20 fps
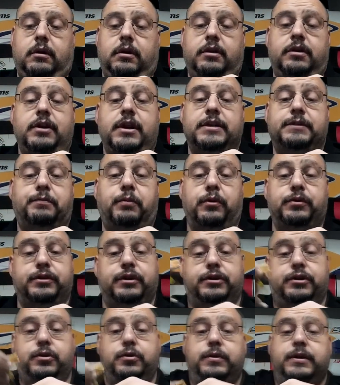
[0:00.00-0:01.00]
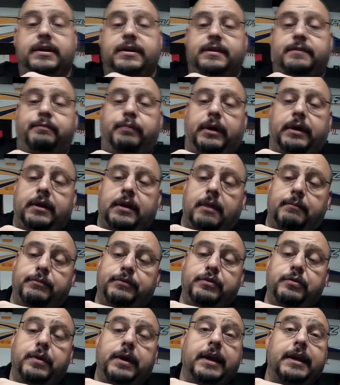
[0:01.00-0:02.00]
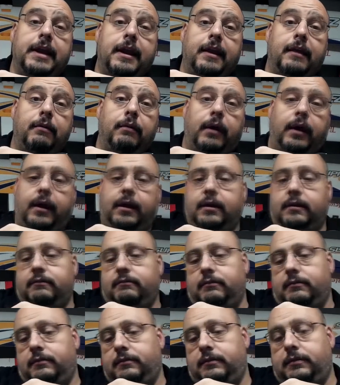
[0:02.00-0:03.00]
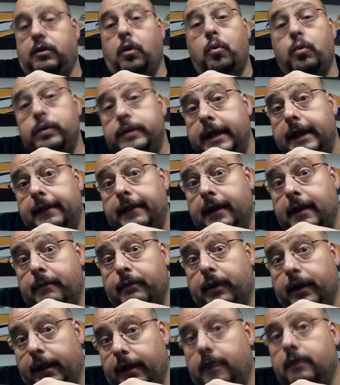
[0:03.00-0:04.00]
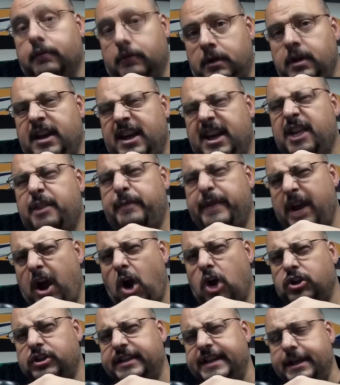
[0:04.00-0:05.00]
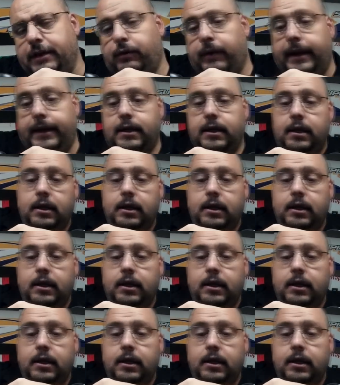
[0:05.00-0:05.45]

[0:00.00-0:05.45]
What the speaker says: You're not supposed to do this, but I'm doing it anyway. Don't tell anybody. It'll be our secret.